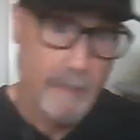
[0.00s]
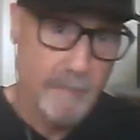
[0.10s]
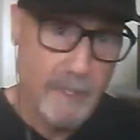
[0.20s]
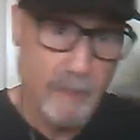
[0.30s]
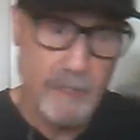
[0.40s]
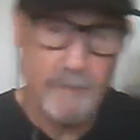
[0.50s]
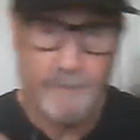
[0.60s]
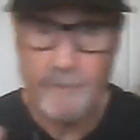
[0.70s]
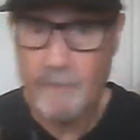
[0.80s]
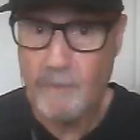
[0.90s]
because
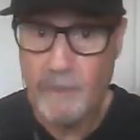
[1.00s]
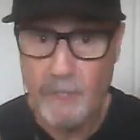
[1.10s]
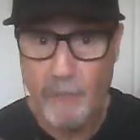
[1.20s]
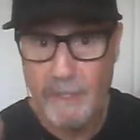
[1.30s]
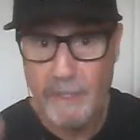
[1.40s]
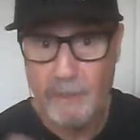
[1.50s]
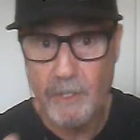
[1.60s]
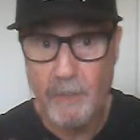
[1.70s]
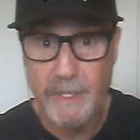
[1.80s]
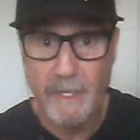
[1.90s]
Joey
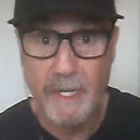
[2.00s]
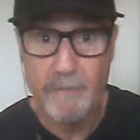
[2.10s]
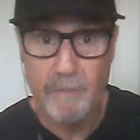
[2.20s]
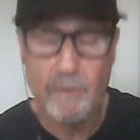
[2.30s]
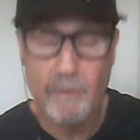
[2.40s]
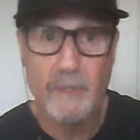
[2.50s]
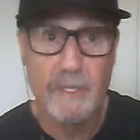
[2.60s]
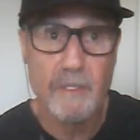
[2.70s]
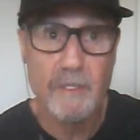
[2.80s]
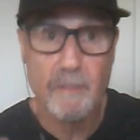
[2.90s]
and I really
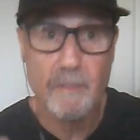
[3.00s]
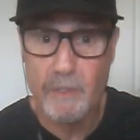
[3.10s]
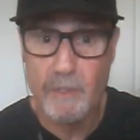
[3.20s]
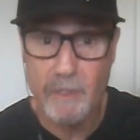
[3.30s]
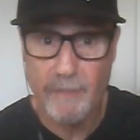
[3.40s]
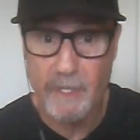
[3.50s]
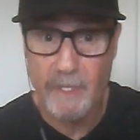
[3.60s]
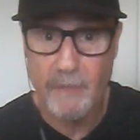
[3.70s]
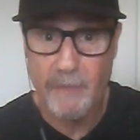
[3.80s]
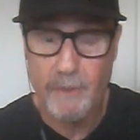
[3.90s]
did some good stuff
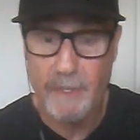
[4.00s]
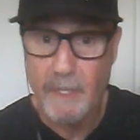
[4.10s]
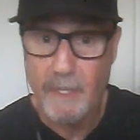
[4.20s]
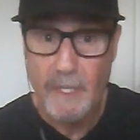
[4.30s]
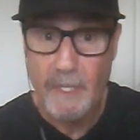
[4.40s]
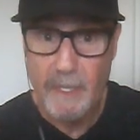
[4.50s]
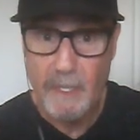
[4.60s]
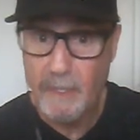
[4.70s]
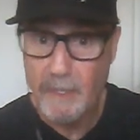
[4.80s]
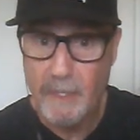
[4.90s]
together,
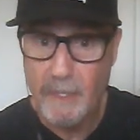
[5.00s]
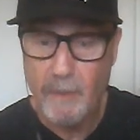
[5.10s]
and